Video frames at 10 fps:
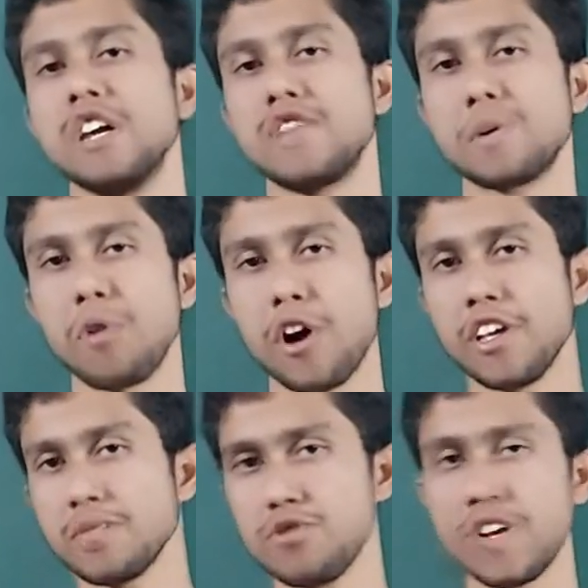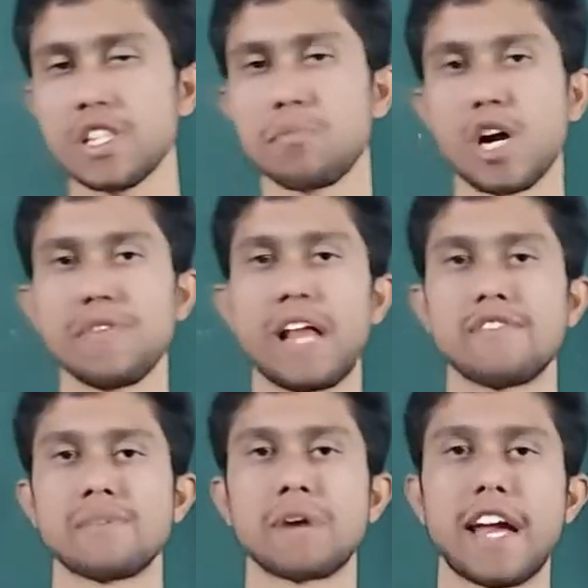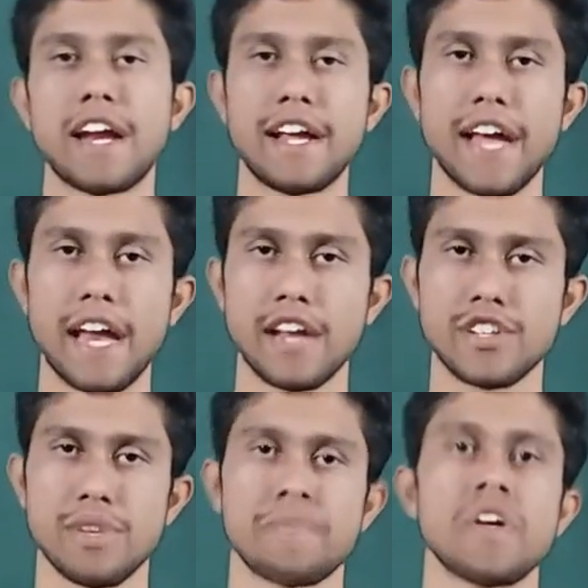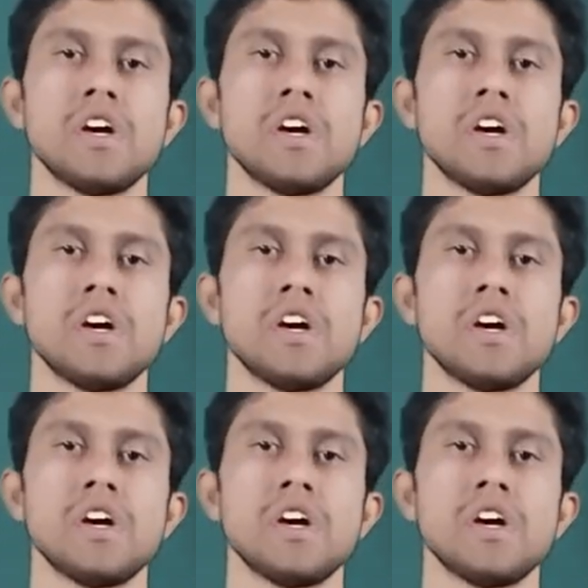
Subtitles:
If the body is moving, the body will have some kinetic energy.